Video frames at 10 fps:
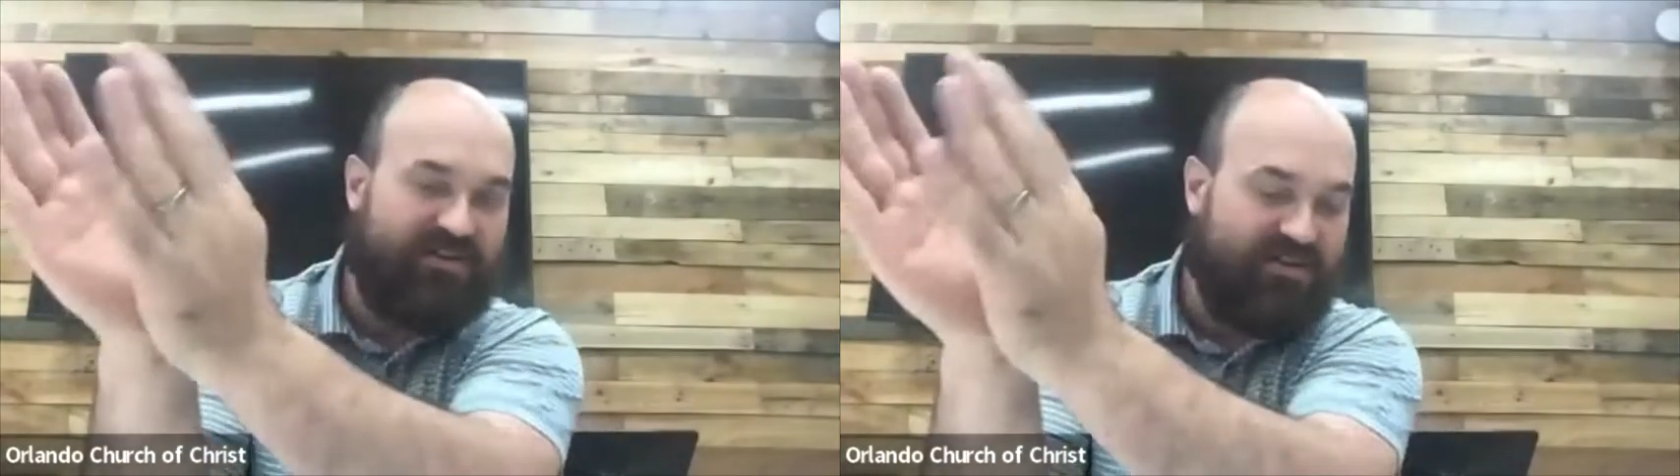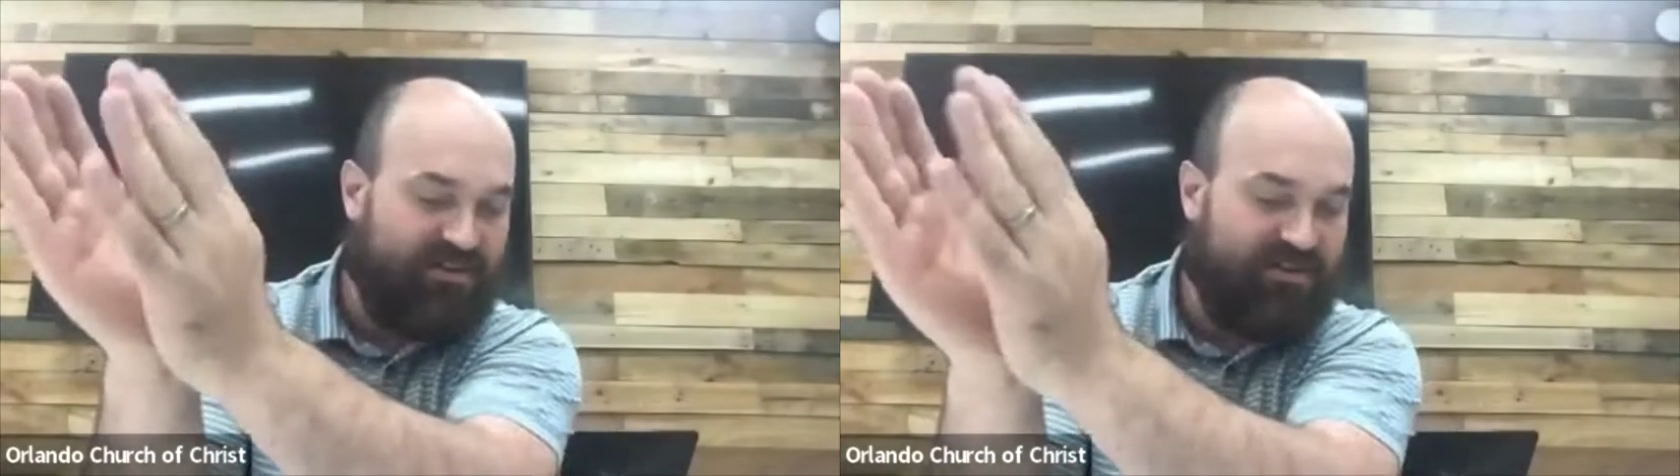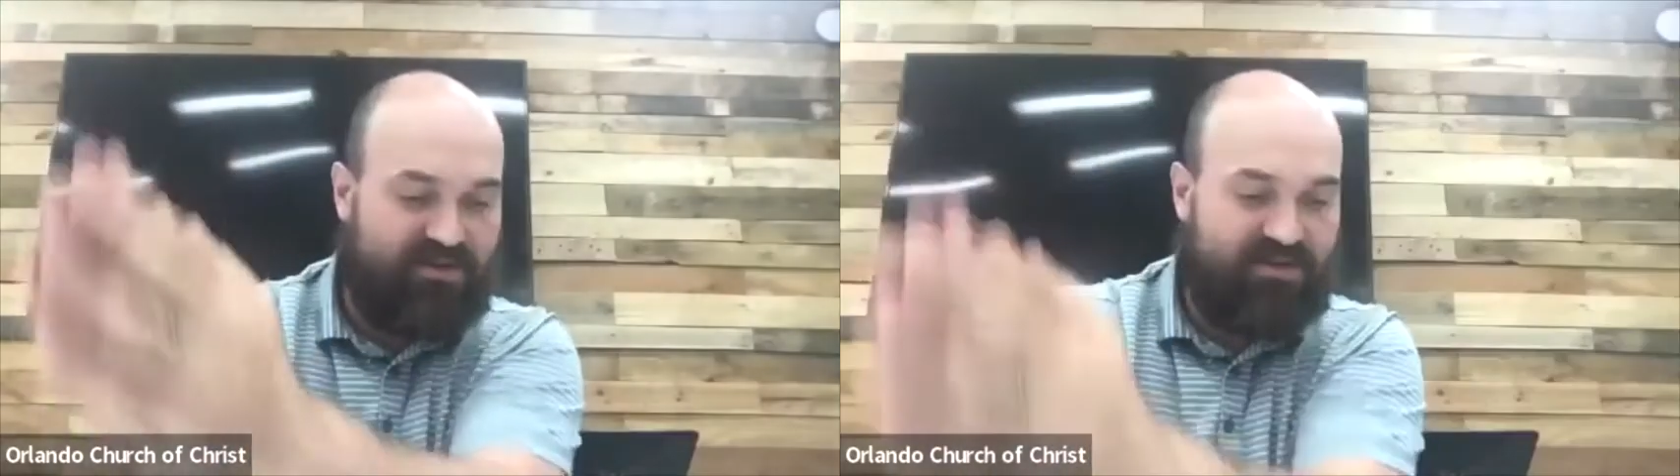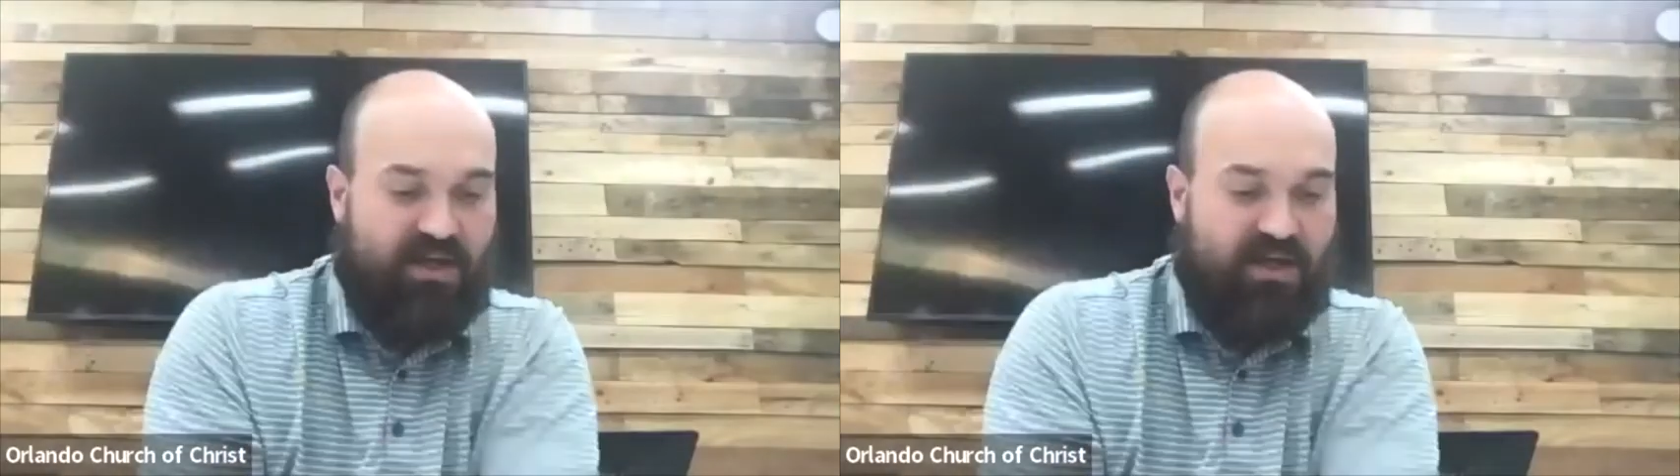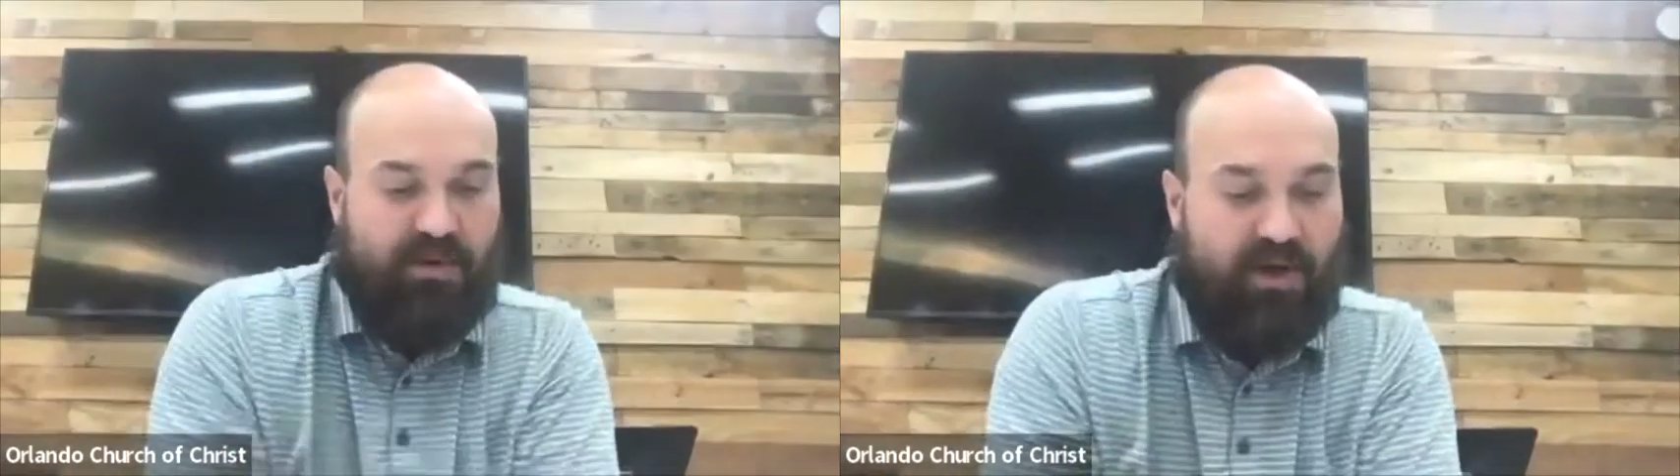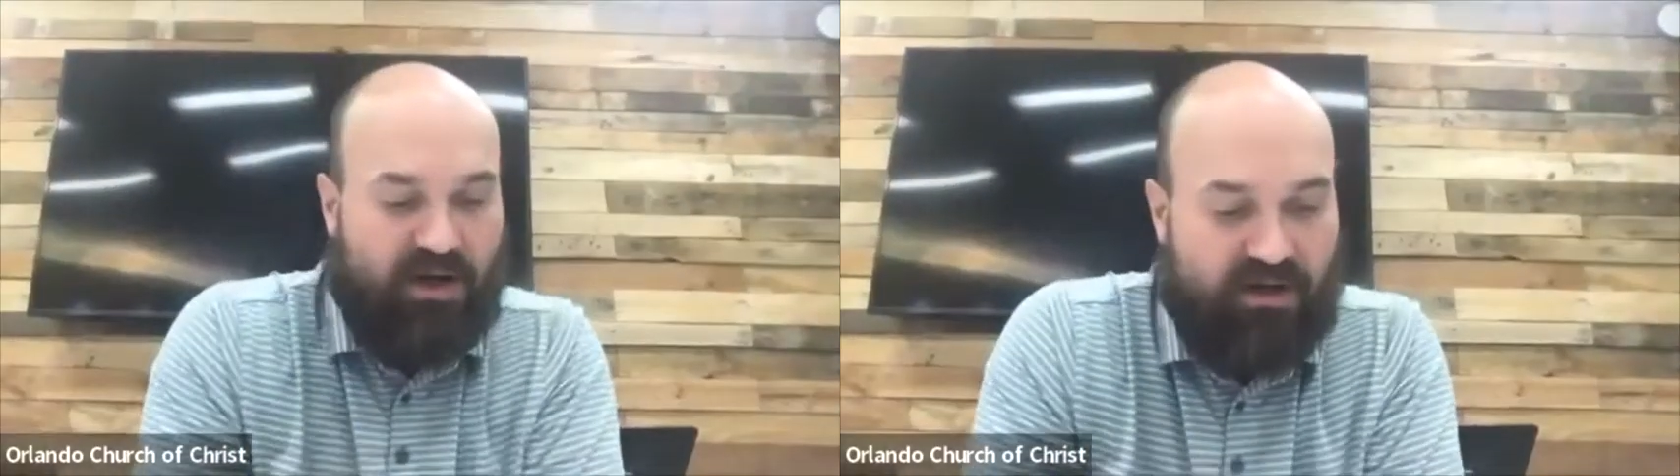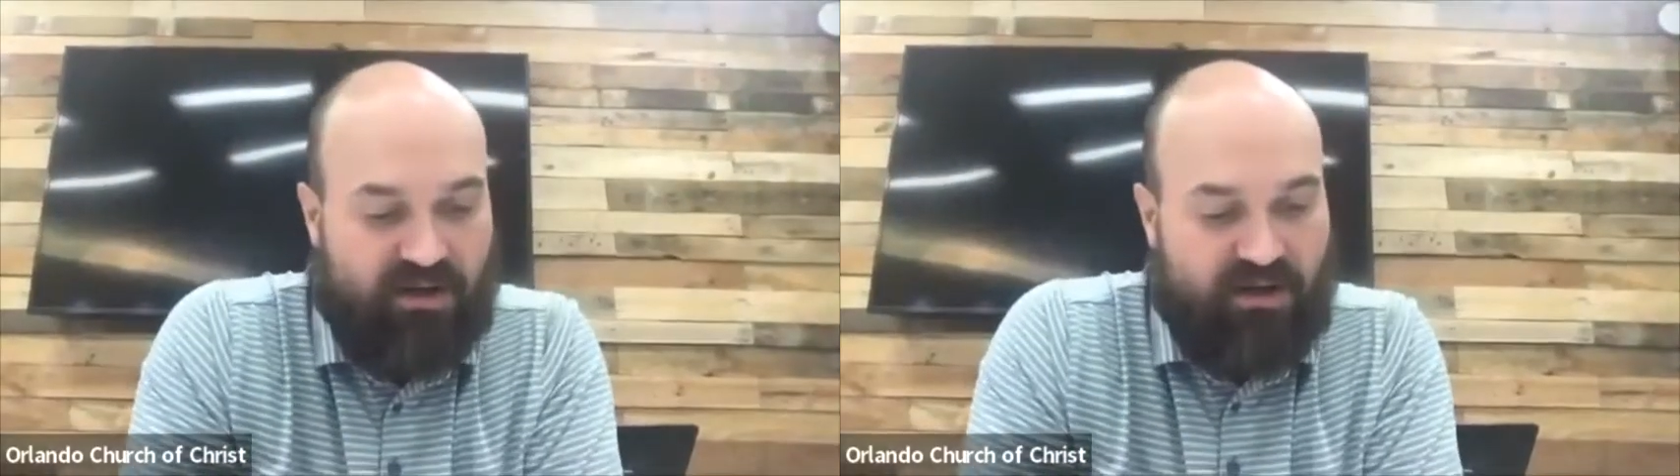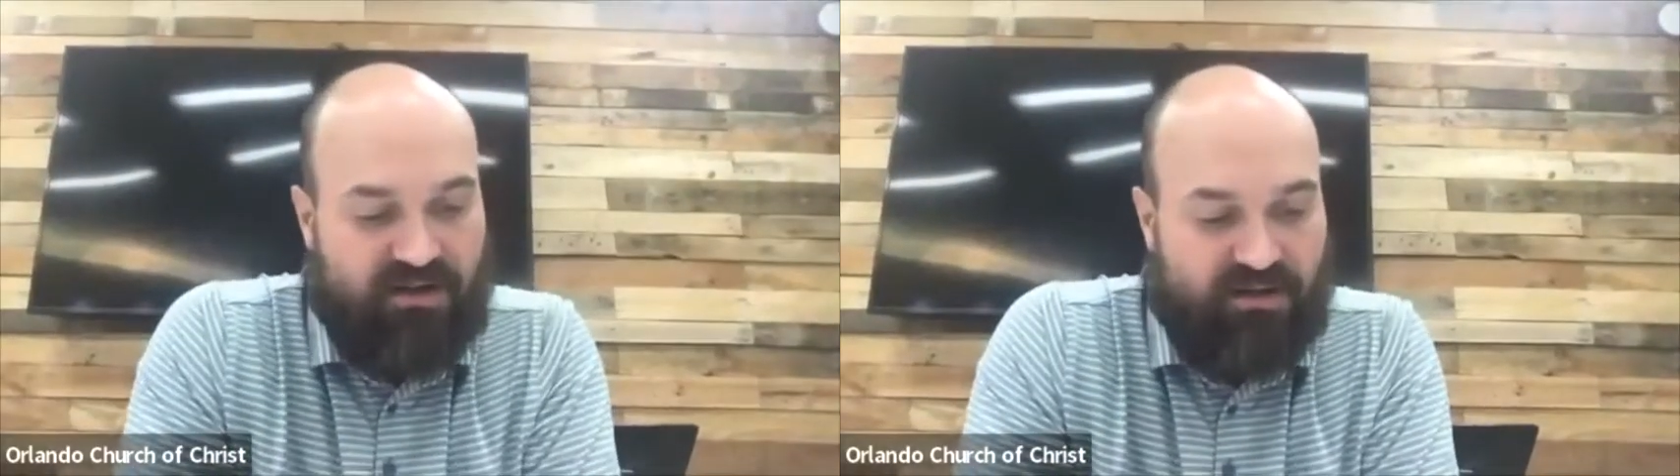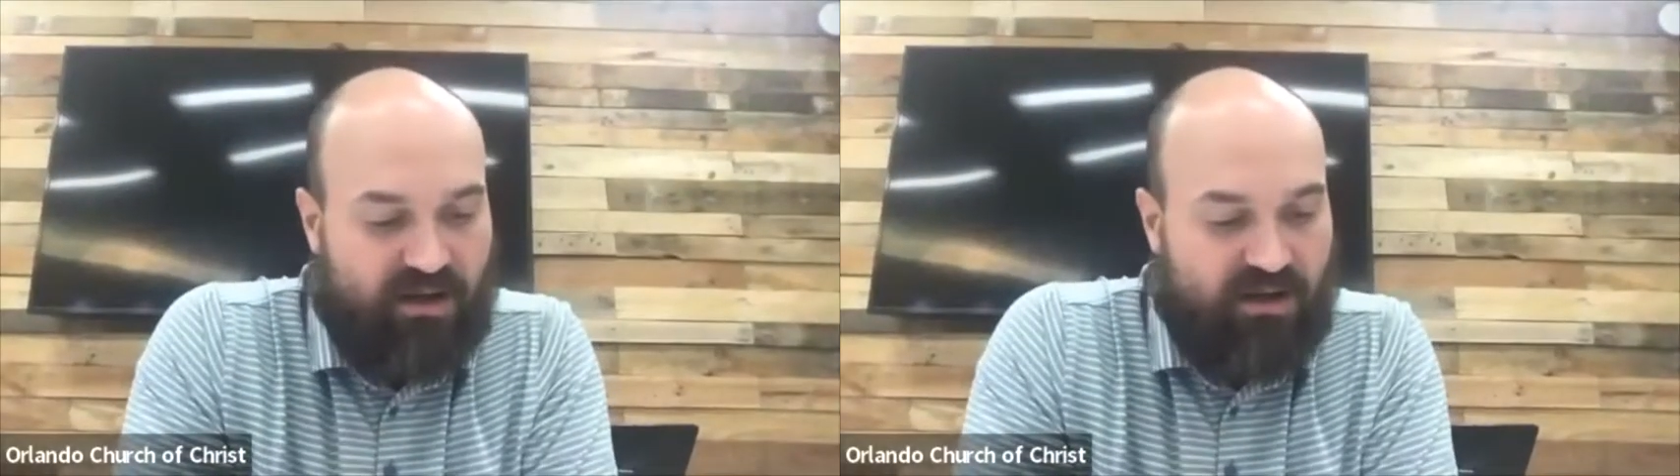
and there's a little part